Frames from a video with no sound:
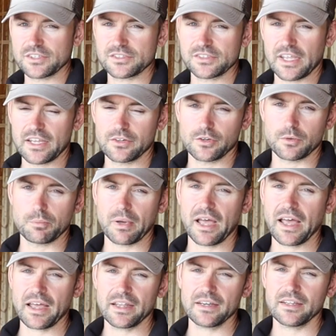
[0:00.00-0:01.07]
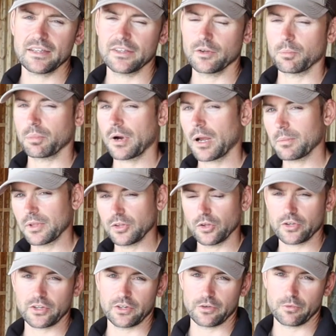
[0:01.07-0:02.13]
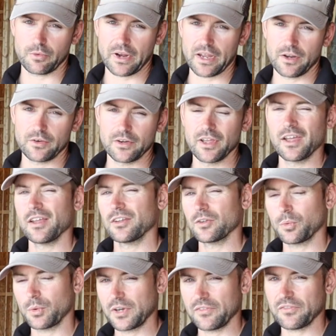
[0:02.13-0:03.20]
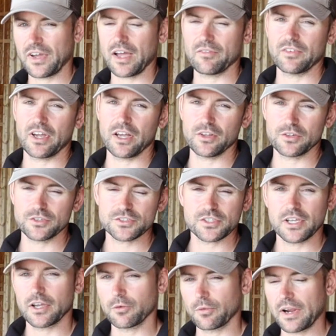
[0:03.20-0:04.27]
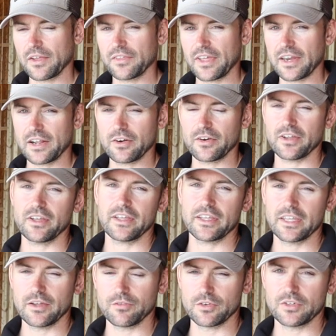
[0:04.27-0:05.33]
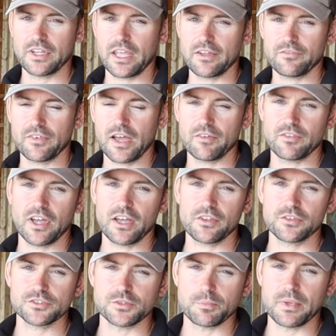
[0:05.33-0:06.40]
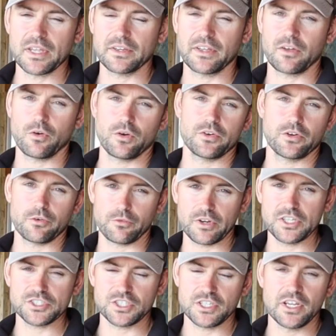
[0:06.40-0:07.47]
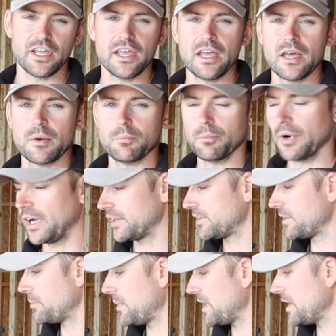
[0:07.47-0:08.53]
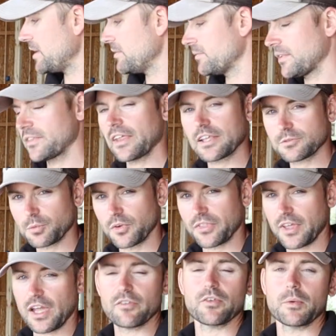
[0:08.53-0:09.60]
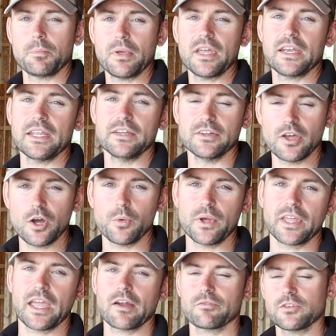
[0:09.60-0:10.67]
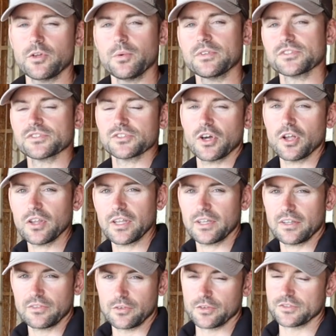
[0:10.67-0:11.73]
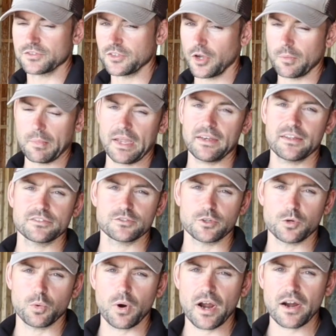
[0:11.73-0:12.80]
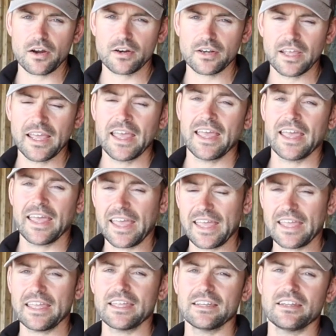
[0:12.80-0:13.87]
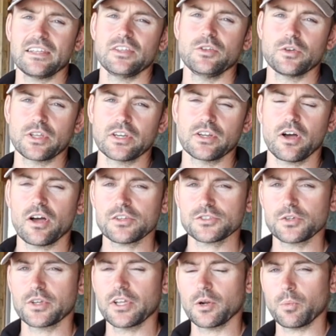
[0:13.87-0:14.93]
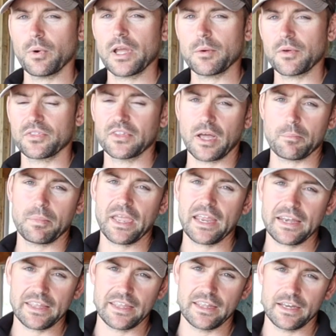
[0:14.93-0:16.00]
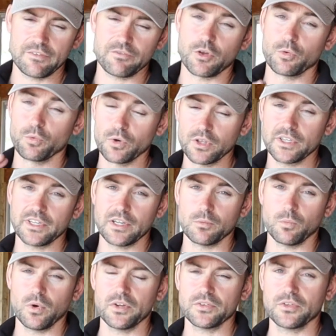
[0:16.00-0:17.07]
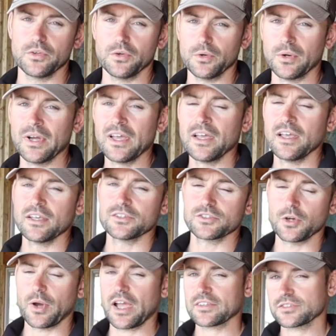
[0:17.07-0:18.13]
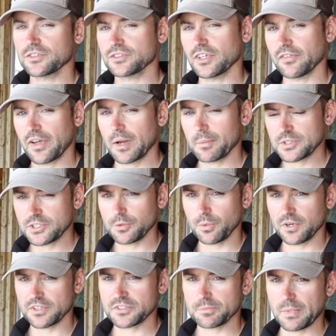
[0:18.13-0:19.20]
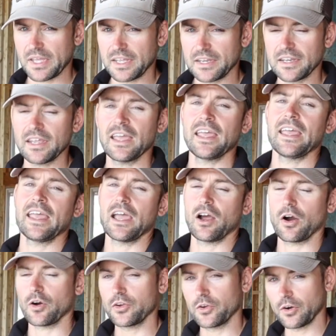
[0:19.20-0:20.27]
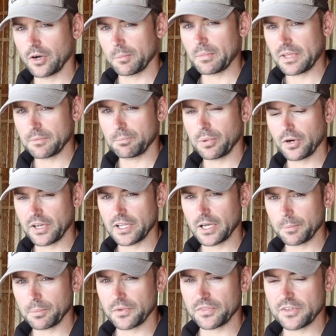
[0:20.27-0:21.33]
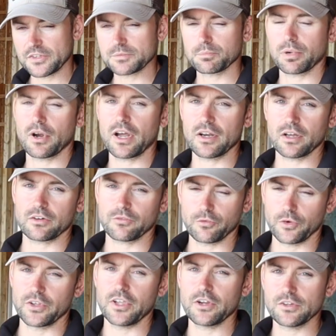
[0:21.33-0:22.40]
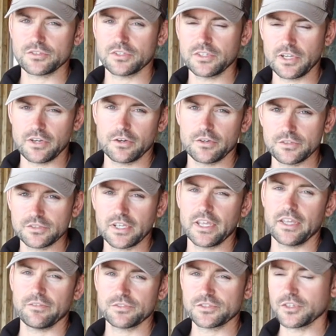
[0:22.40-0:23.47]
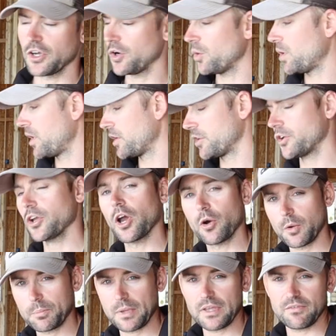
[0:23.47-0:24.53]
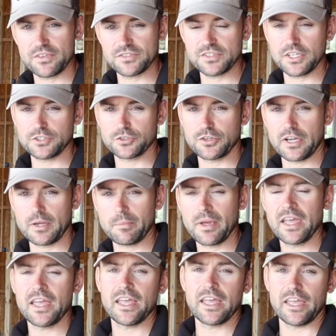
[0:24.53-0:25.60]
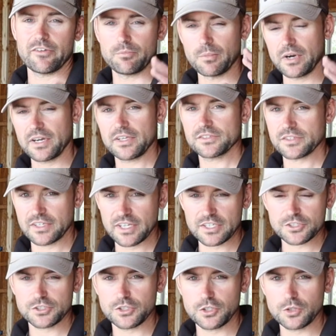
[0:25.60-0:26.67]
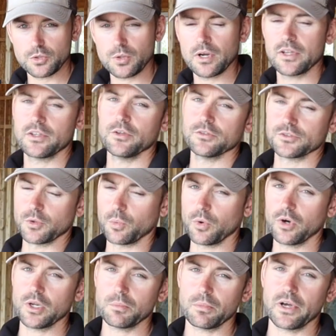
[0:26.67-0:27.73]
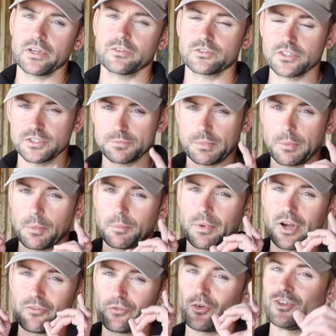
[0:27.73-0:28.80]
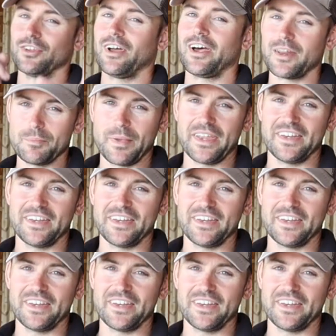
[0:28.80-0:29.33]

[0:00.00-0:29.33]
just standard pine, you're probably looking at around twenty-five dollars, around that area, give or take five dollars depending on your region. But to me, that's worth every penny, knowing after you install it, there's no maintenance required. And you can also get away with not painting it if you really didn't want to. So ask yourself how much you want to spend. Are you going to be putting up with this product for years and years? If so, go with P V C trim. If money is an issue, use the wood, but just be prepared for a lot of